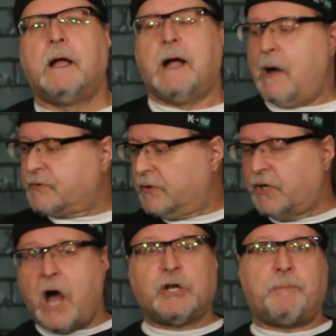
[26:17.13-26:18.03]
I was on an
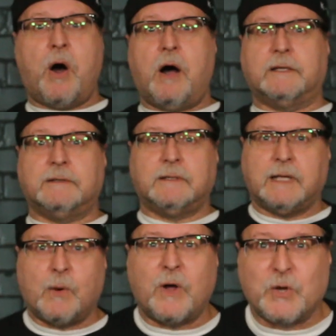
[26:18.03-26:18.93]
Autobahn.
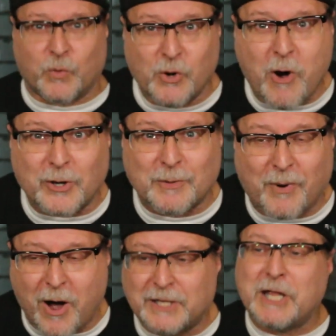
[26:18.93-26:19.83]
It wasn't a real
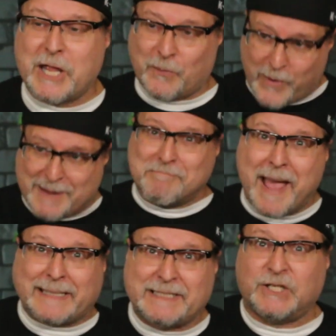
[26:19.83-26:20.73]
Autobahn. We
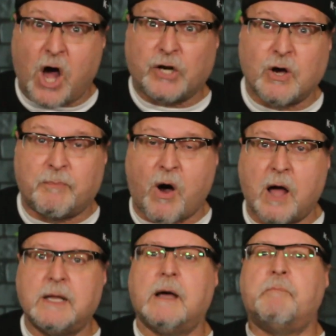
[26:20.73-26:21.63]
made it an
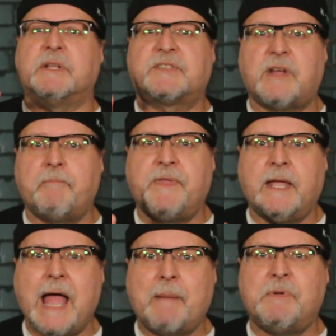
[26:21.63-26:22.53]
Autobahn, but something
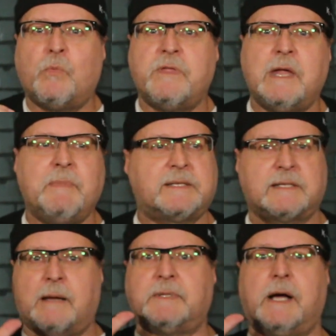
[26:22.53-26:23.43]
happened within me.
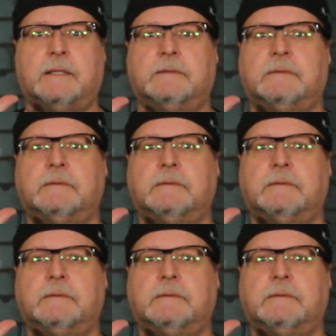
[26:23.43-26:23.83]
Says, I'm done.